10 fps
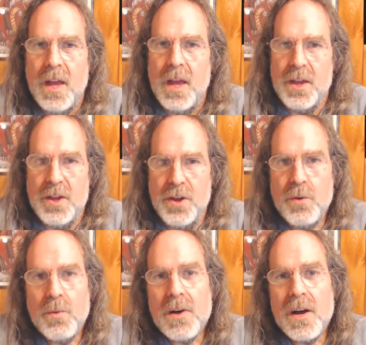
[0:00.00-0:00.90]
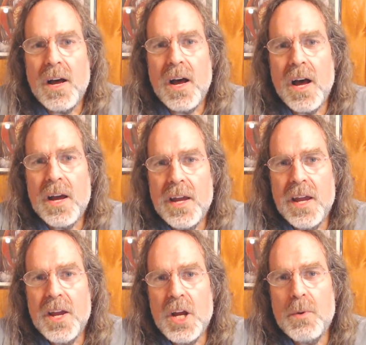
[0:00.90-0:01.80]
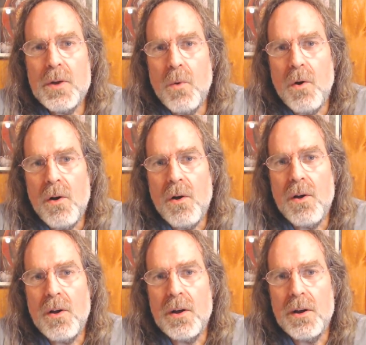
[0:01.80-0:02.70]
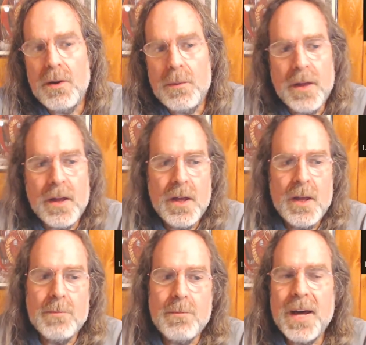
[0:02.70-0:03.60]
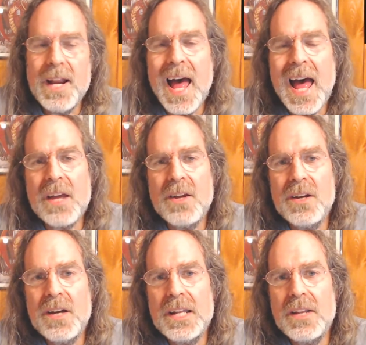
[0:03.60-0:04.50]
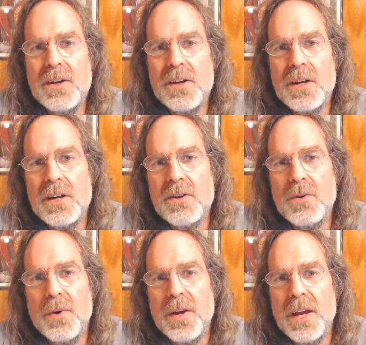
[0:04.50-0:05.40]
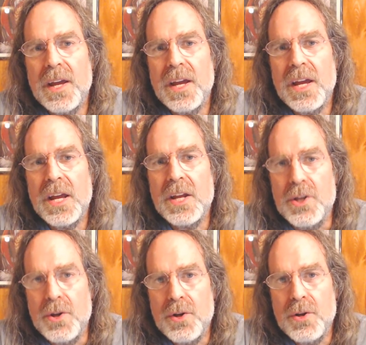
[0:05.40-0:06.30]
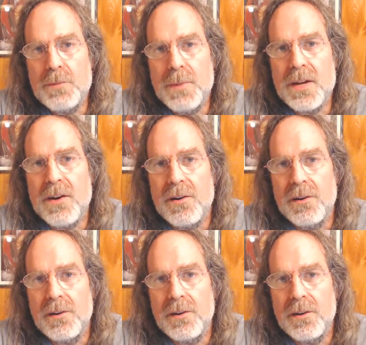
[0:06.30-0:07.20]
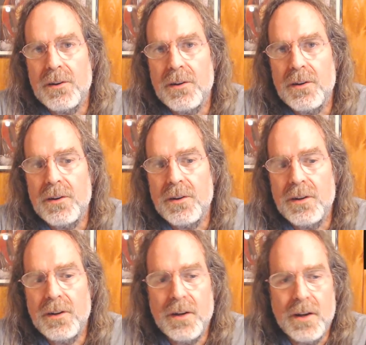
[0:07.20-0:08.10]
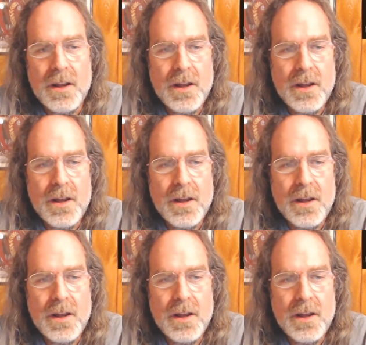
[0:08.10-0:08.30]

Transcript: You are here and warm, but I could look away and you'd be gone.